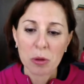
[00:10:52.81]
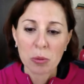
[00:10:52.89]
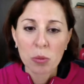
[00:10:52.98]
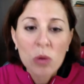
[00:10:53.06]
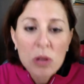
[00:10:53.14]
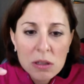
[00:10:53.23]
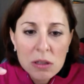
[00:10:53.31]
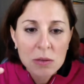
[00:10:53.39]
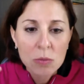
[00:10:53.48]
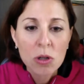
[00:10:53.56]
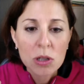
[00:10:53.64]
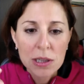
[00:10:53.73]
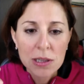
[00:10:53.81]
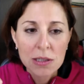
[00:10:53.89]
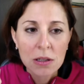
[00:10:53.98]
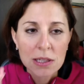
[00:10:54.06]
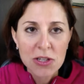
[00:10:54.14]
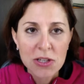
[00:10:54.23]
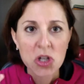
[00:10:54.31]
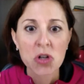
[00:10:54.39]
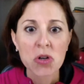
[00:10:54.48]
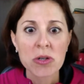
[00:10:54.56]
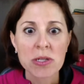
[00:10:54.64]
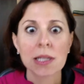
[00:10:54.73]
We'll list
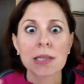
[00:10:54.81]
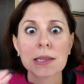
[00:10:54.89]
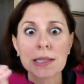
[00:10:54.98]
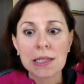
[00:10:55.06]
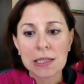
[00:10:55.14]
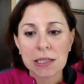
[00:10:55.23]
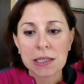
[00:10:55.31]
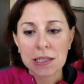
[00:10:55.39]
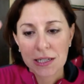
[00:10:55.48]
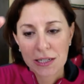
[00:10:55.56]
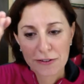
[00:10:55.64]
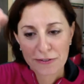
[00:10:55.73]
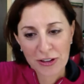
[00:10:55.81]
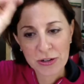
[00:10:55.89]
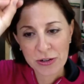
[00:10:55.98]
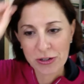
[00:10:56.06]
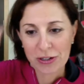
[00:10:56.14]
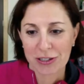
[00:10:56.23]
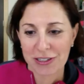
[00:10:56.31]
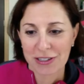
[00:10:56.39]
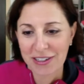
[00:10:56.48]
her as the lead offender,